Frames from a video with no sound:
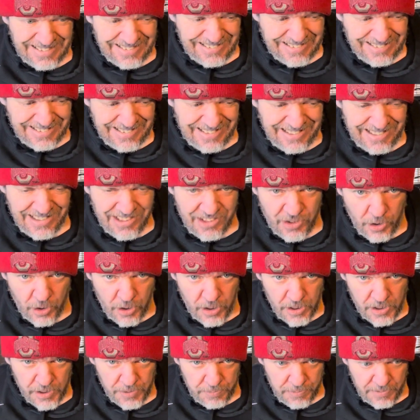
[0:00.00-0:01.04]
C
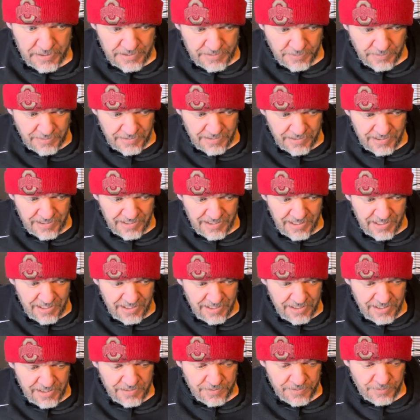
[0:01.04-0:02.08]
sharp,
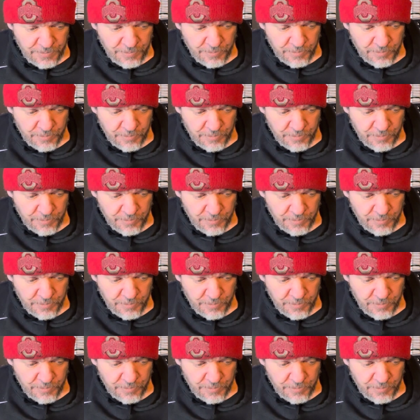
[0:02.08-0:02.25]
D,